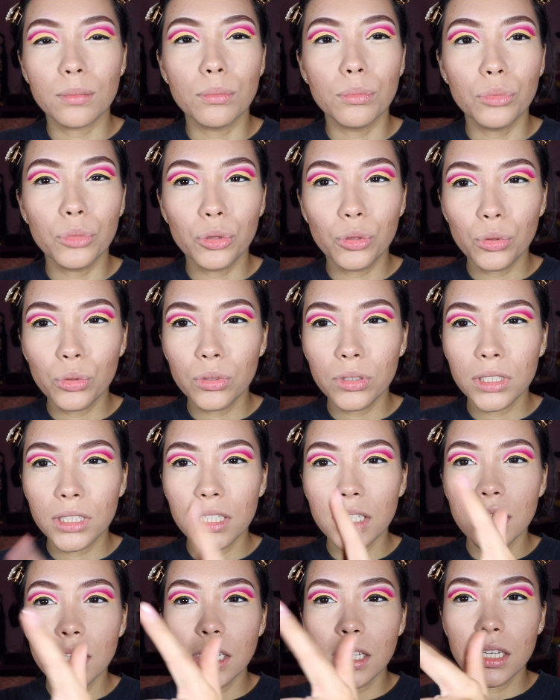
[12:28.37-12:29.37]

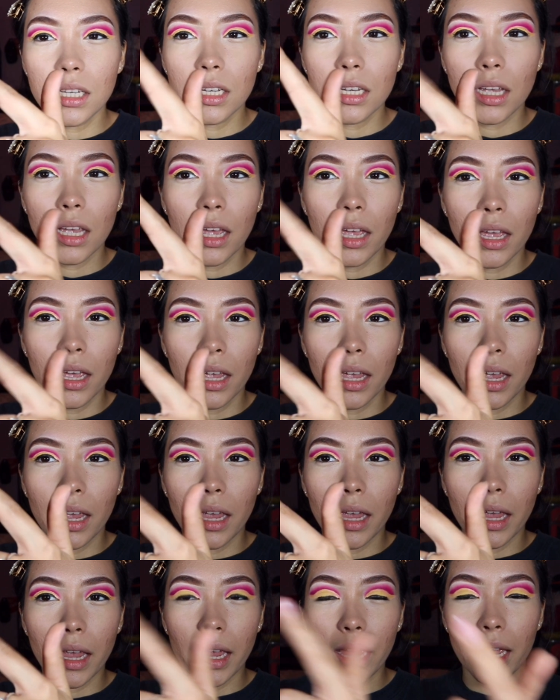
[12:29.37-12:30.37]
moussey
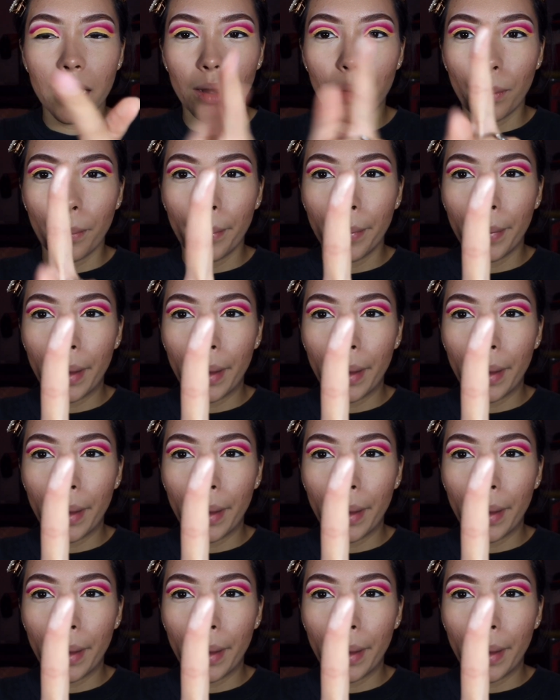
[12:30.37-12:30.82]
and